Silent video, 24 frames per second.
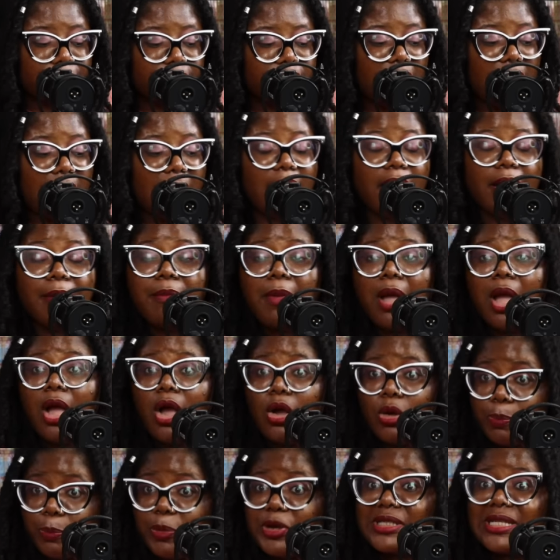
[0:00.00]
um,
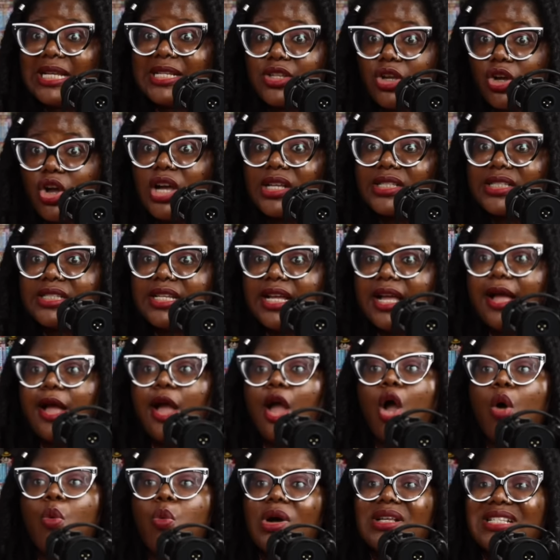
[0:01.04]
Princess Augusta
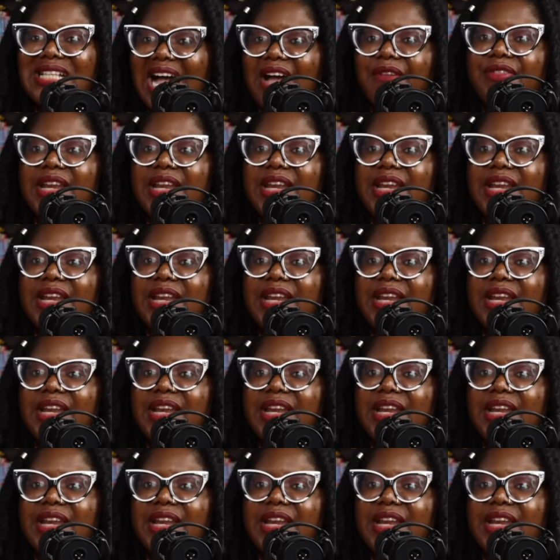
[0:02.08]
was having a